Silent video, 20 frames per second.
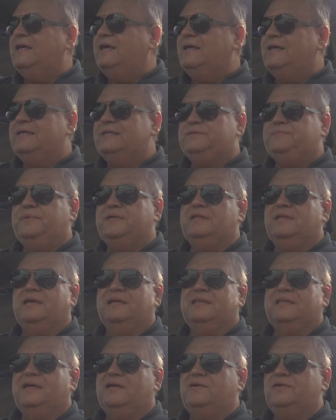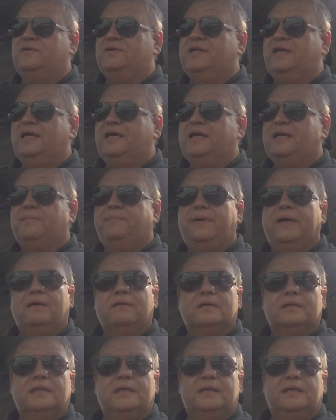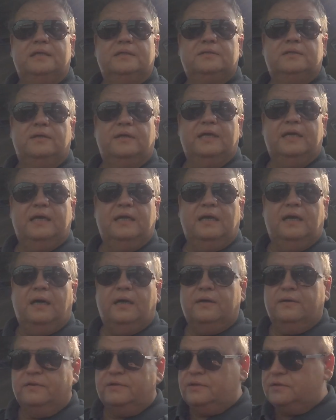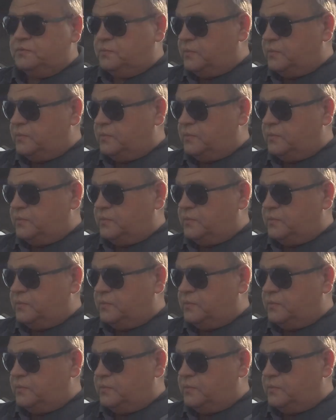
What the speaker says: it's been like that all day, and apparently it's going to get hotter this